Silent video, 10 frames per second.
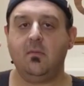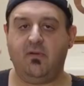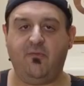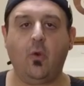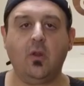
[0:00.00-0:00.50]

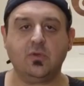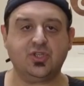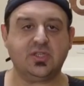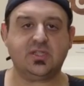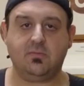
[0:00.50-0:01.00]
Before it was
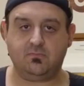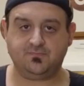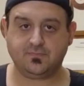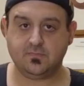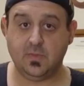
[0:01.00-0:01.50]
just
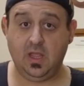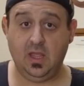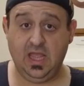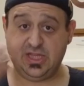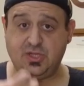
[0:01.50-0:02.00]

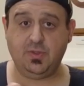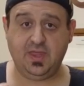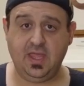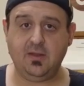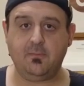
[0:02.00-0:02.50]
hit you with
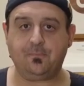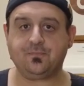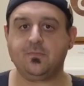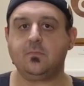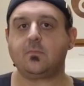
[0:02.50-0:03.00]
heat.
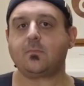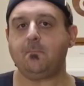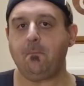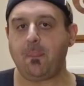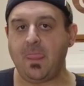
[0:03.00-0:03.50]

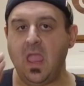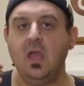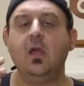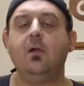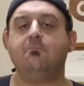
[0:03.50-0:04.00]

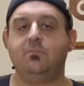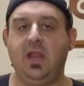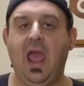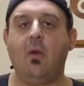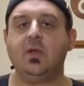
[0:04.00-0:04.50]

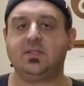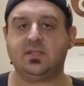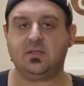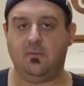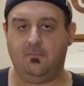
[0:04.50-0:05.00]
Now
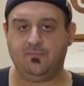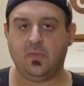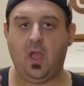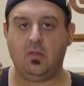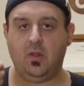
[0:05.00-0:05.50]
it's
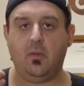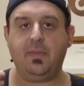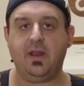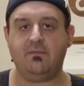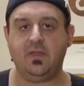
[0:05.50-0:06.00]
a little
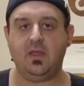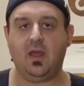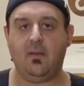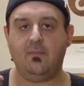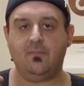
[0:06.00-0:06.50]
bit of the
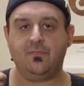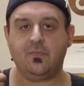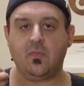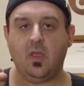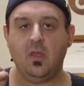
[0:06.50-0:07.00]

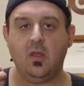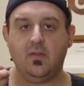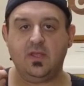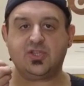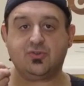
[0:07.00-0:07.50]

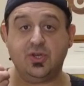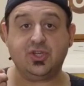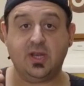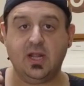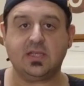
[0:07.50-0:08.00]

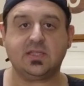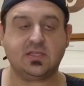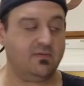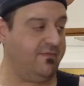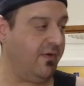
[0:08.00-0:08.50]

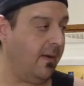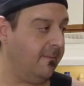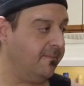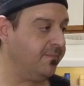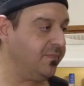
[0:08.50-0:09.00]
astringentness
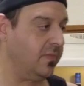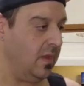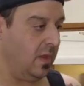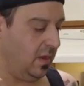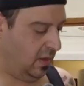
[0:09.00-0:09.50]
from
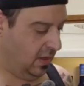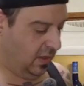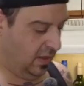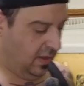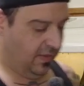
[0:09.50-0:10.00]

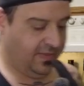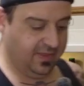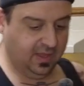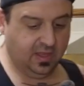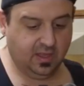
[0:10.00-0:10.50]

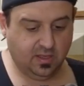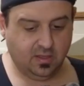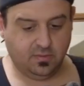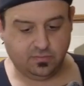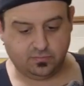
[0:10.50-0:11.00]
the
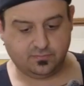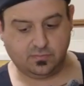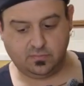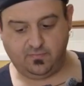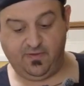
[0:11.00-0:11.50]

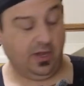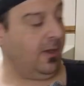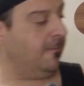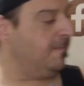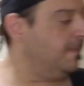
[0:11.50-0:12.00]
vinegar.